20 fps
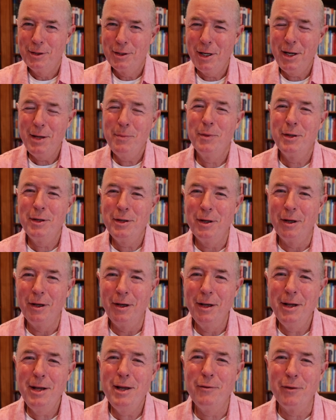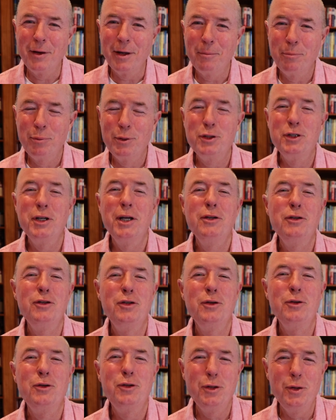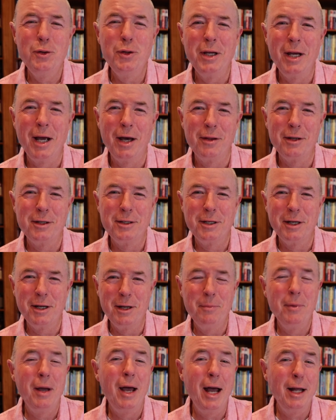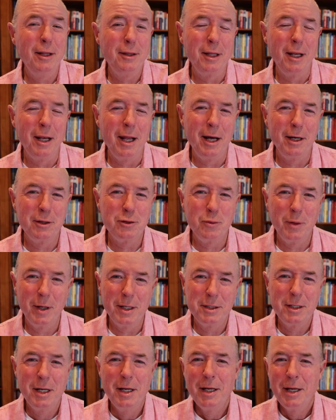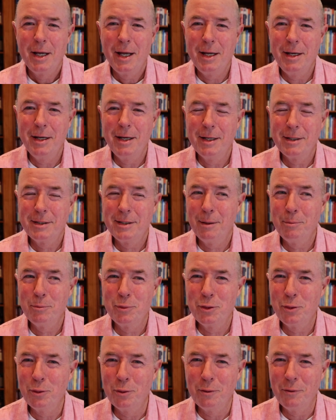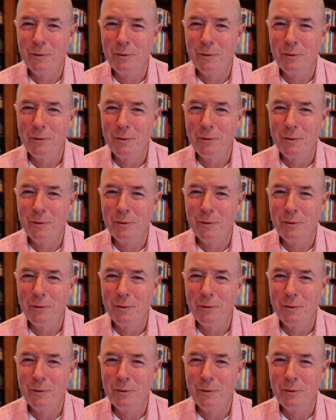team that you're leaving presents you to the other team at the last race in some sort